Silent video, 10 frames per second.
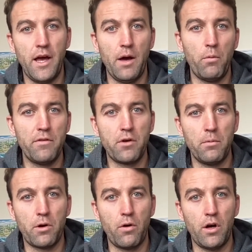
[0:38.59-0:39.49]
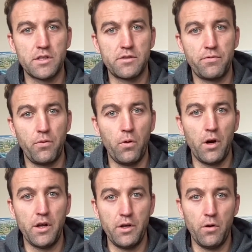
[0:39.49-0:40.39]
we've come across
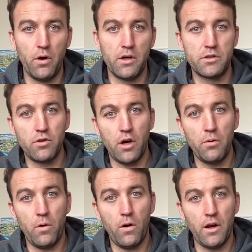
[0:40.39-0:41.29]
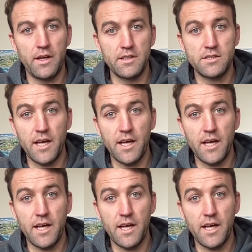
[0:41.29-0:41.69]
for your drywalling,